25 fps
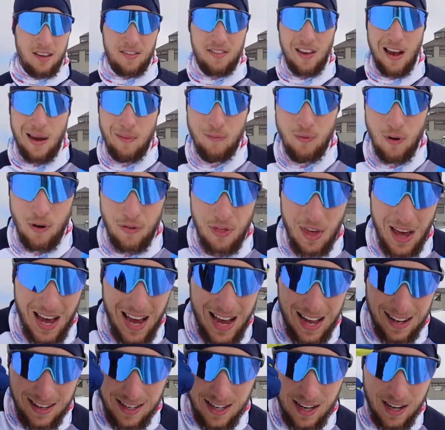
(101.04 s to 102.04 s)
Same with the
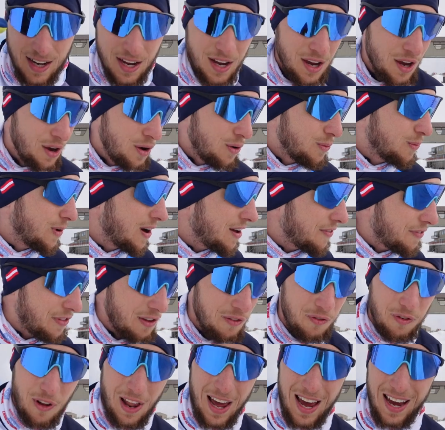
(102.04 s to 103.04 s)
hat, with the
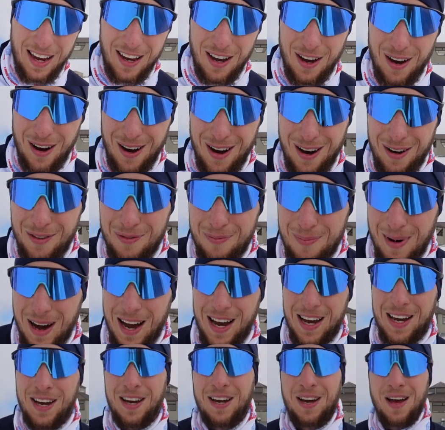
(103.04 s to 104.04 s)
flag of
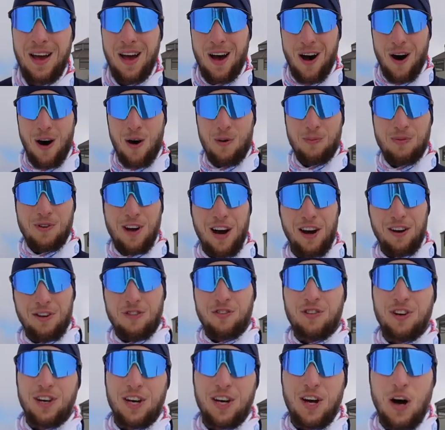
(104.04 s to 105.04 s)
my home
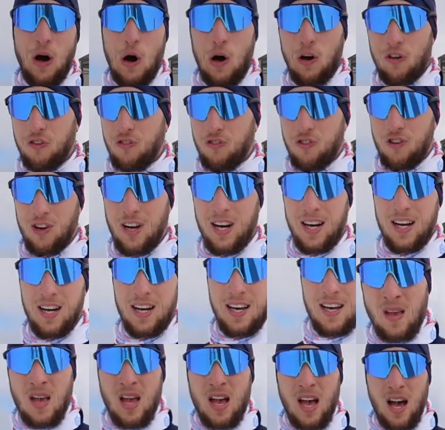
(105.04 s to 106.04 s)
country, Austria.
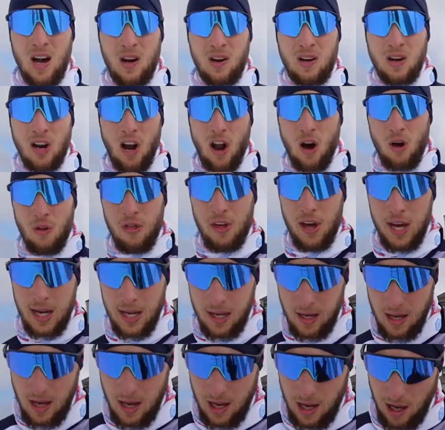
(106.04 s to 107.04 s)
Our
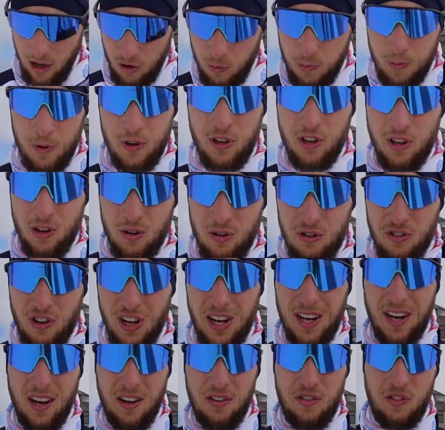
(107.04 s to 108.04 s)
clothing is produced
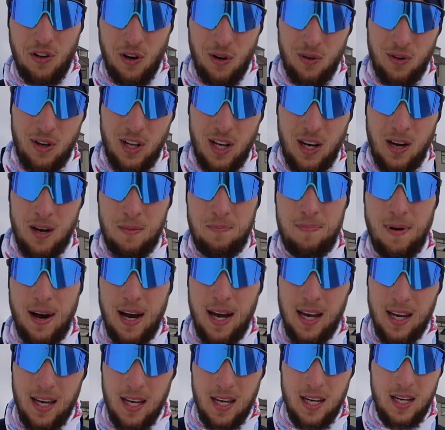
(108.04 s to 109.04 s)
in Estonia
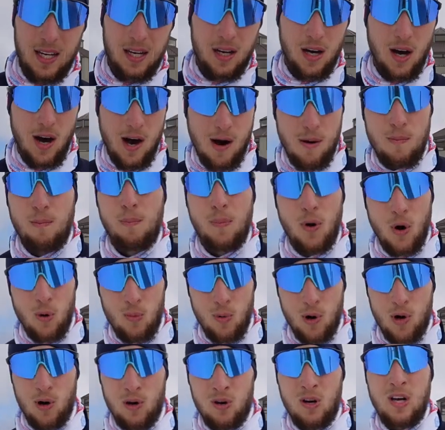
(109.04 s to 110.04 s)
by uh,
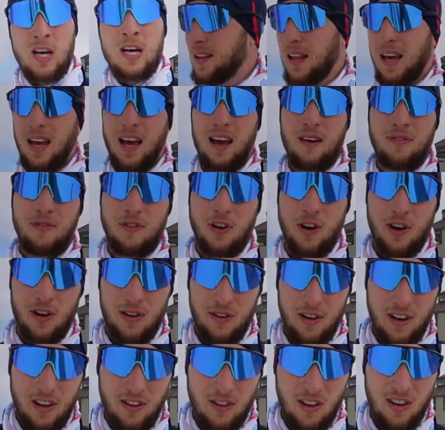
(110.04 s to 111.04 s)
Moomoo. They have their
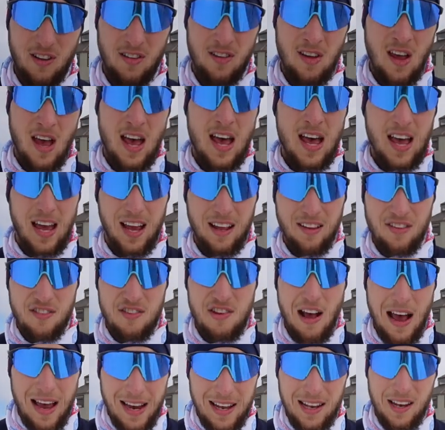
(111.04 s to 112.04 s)
origins in
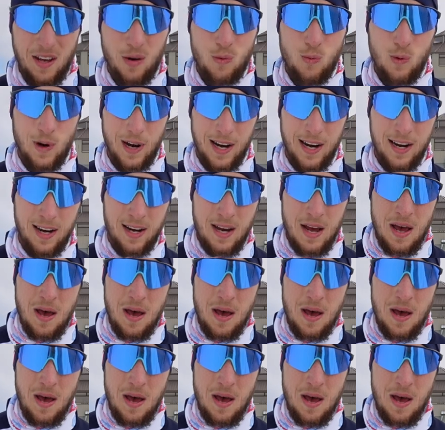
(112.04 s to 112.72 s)
cycling wear.